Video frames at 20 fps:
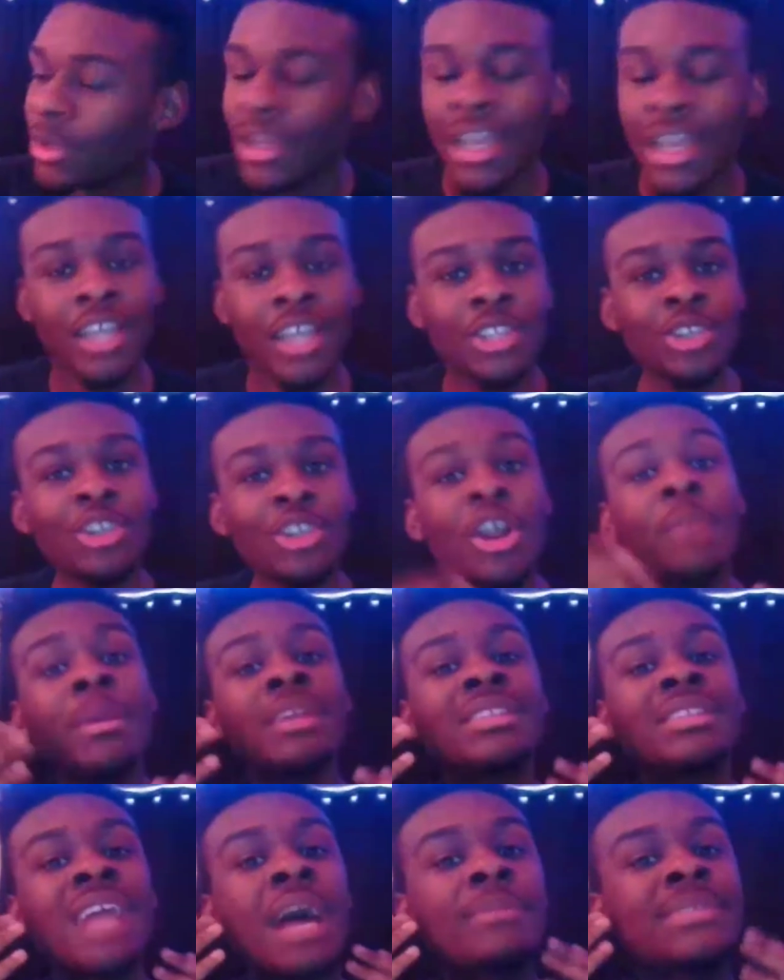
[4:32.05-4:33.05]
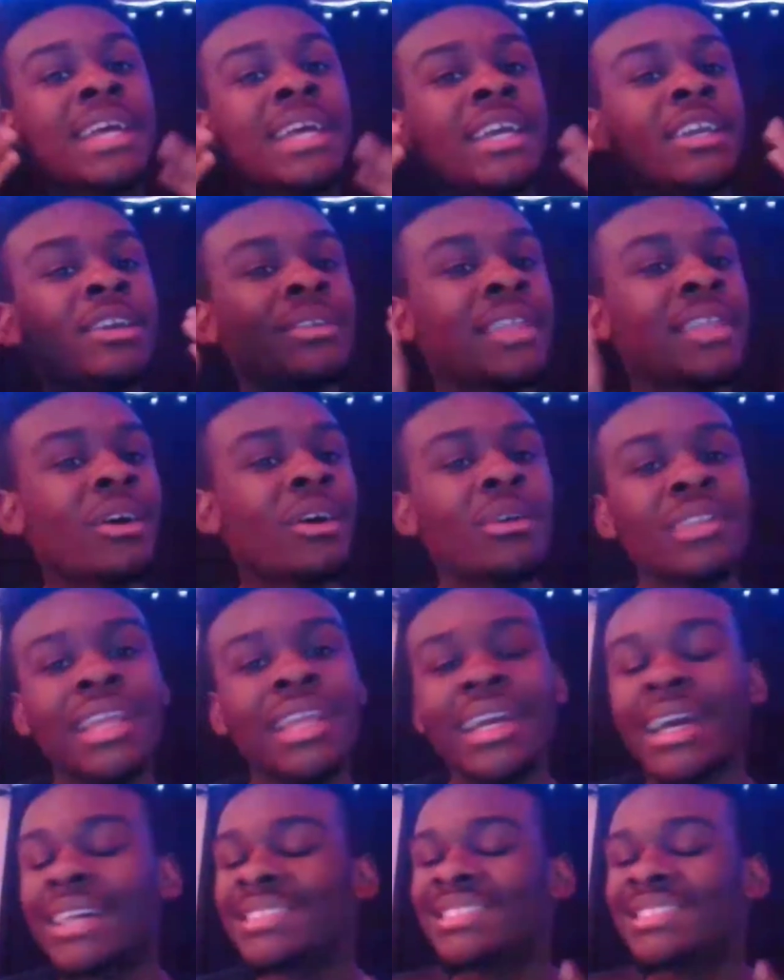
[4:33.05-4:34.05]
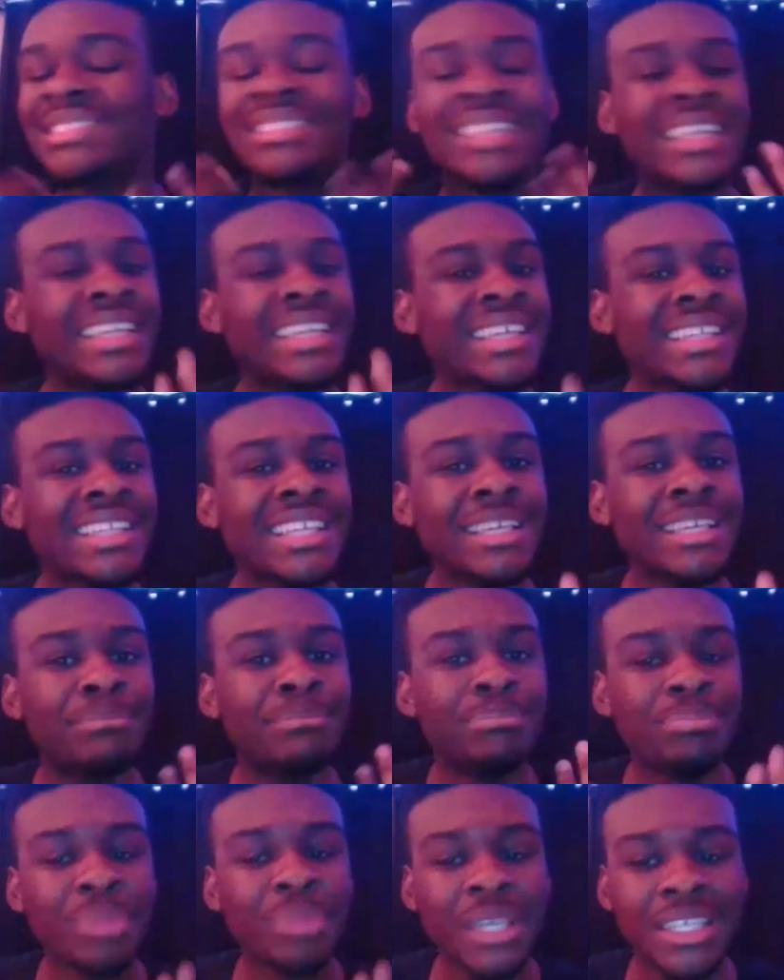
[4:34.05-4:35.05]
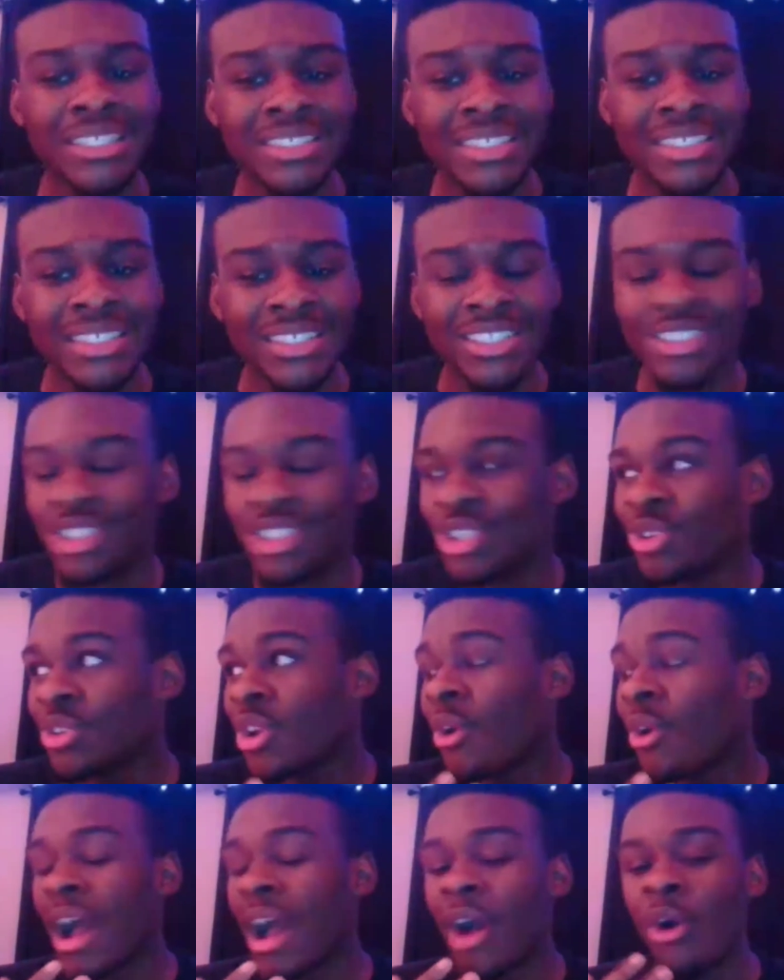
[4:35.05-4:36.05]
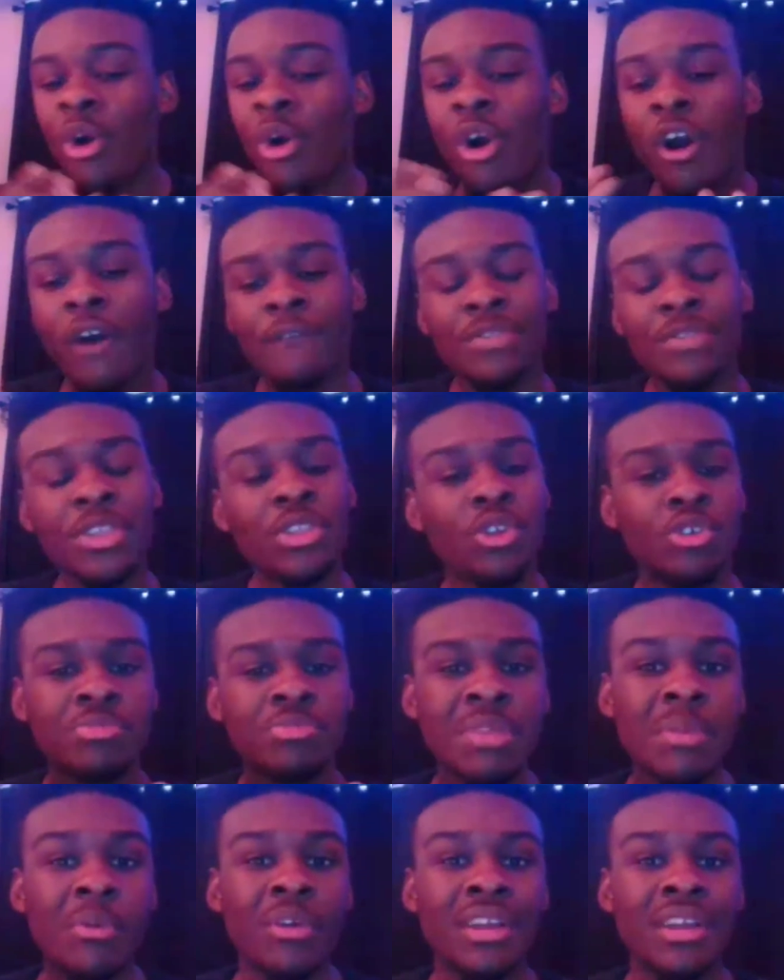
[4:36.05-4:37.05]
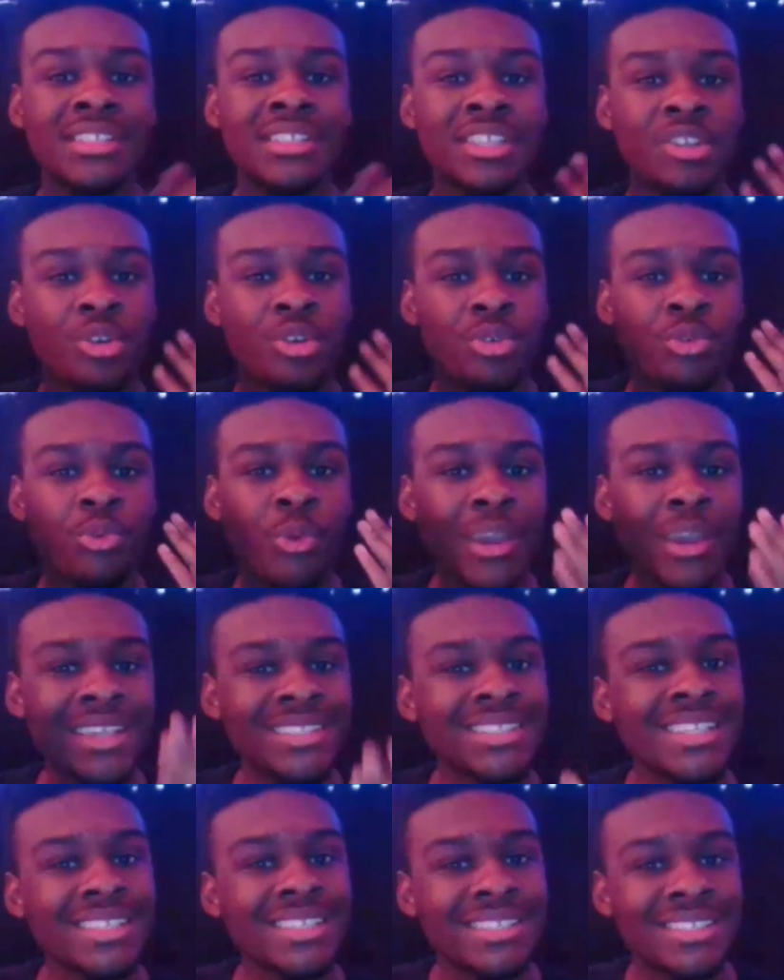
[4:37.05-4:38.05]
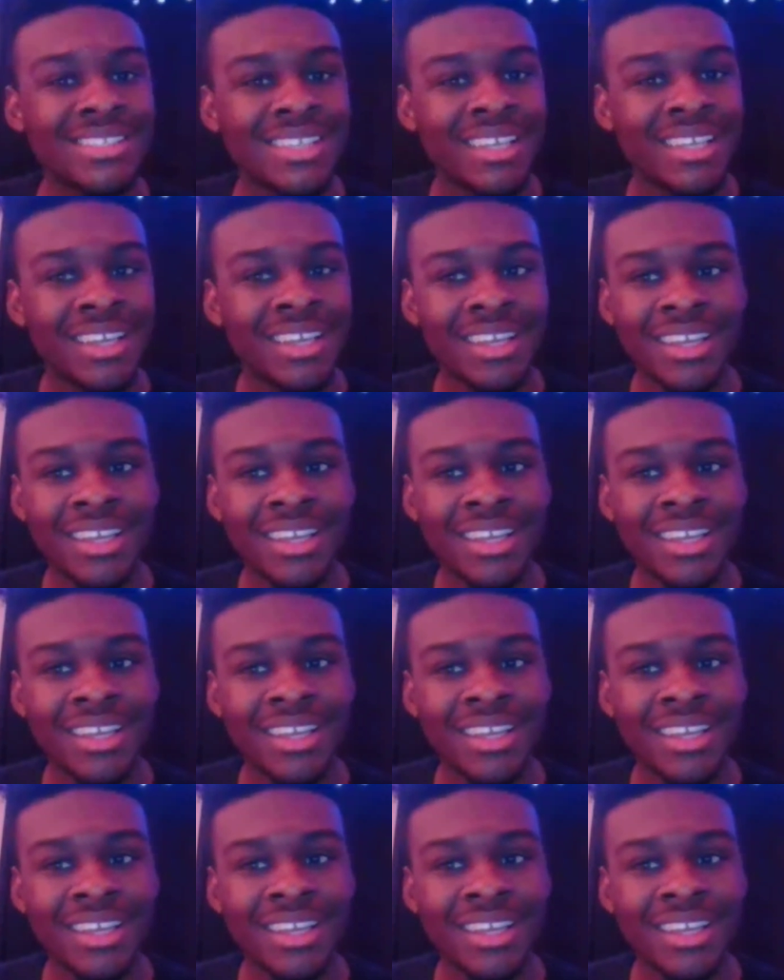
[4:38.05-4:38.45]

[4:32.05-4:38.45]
Do you know how many times I hear that on like a daily basis? Do you know how often those people are considered racist?